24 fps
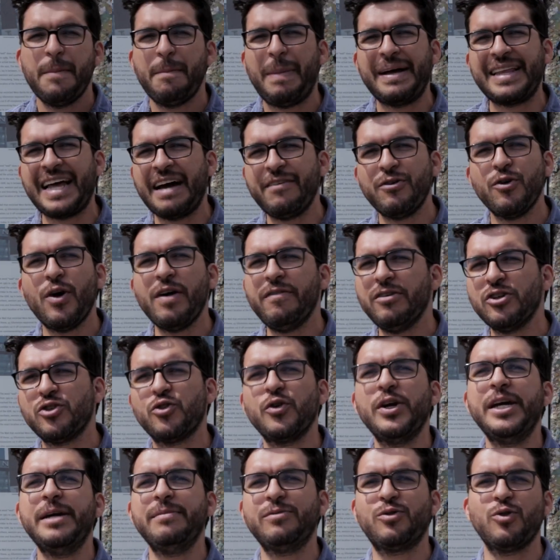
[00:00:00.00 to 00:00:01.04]
But have you ever
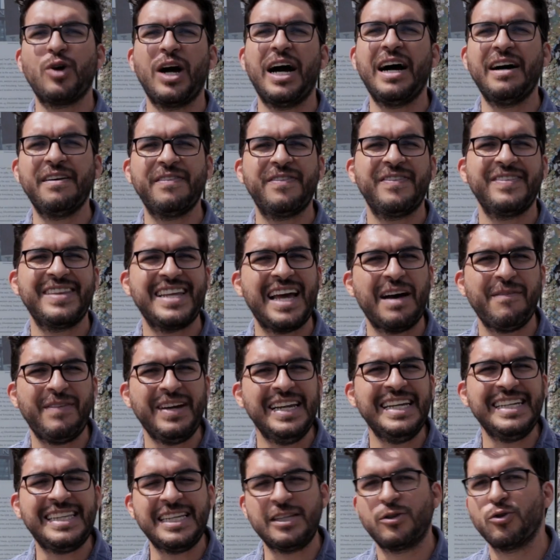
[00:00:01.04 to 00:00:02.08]
dreamed to have the
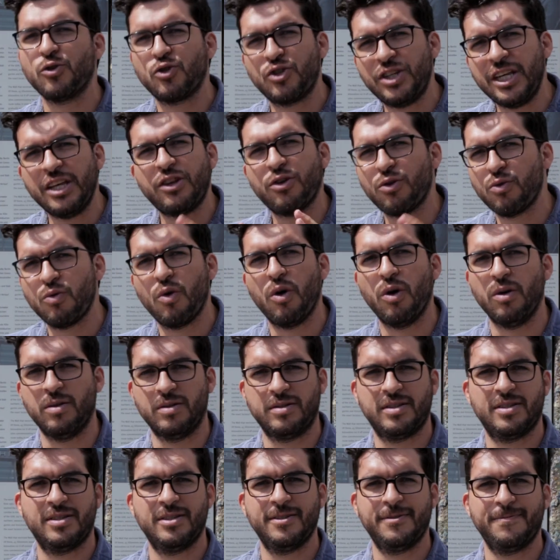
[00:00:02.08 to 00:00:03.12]
ability to see through
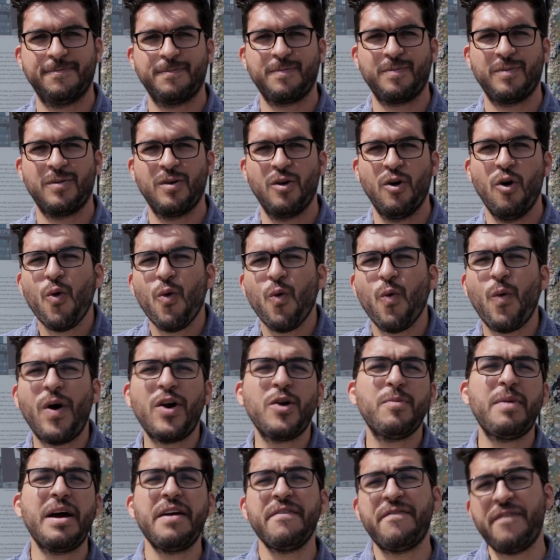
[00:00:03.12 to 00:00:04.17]
walls?
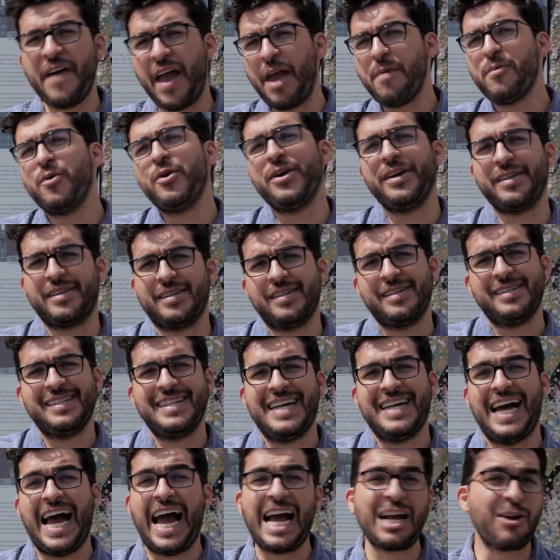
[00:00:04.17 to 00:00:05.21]
One of my favorite
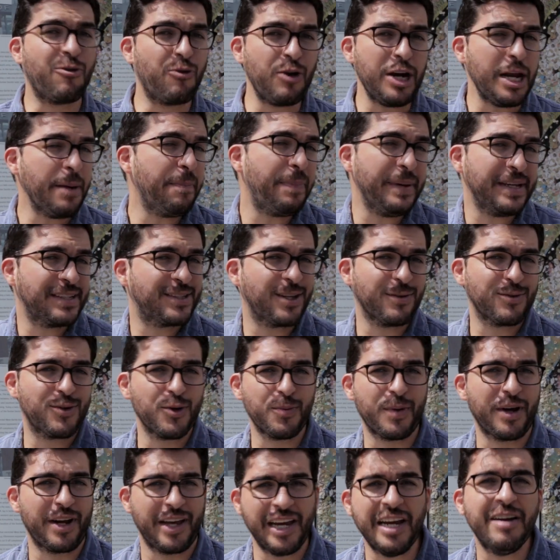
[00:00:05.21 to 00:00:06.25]
and creepiest of
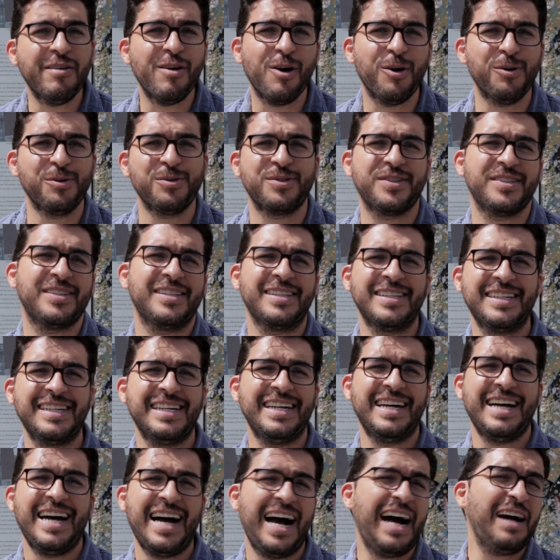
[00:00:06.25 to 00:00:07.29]
superheroes
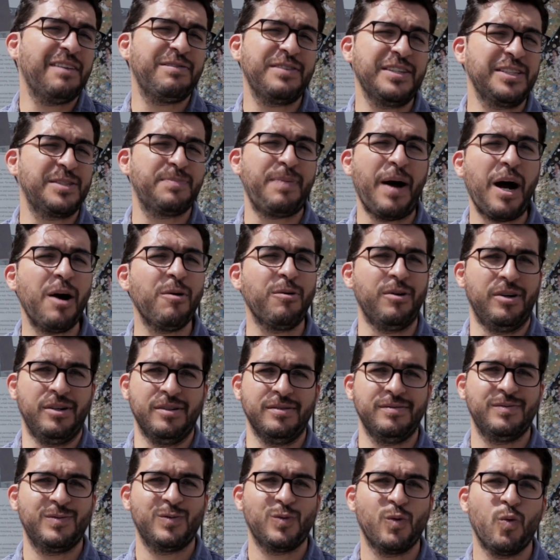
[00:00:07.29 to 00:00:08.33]
have this power.
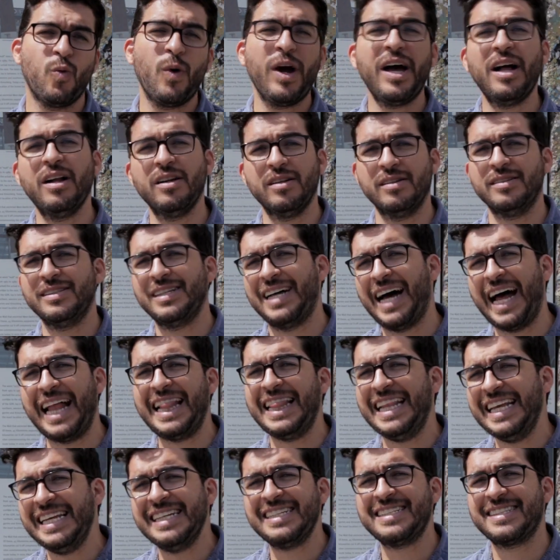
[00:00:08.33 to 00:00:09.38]
Well,
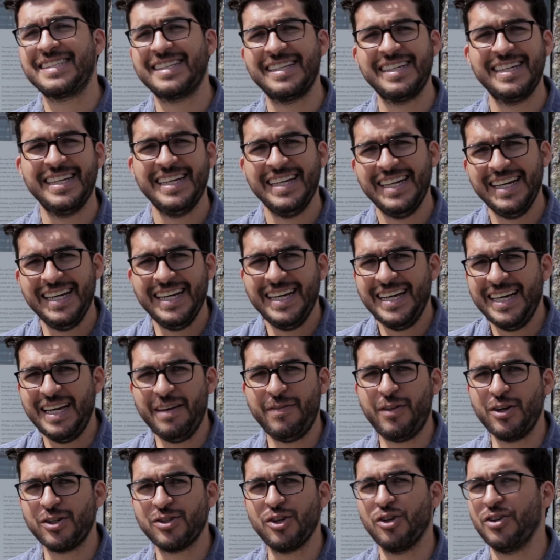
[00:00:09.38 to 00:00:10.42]
at least
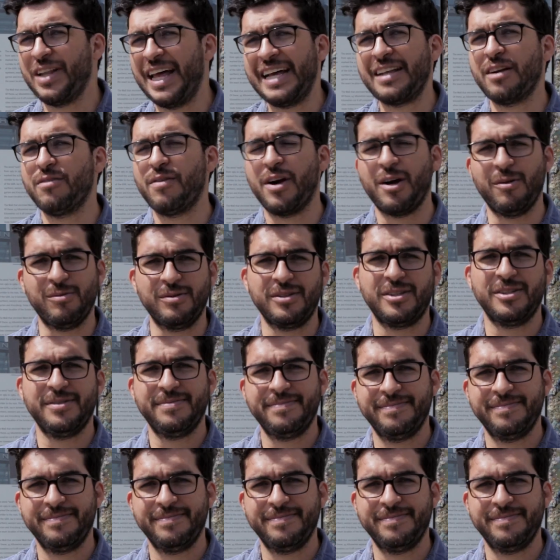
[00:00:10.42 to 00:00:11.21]
if there's no lead around.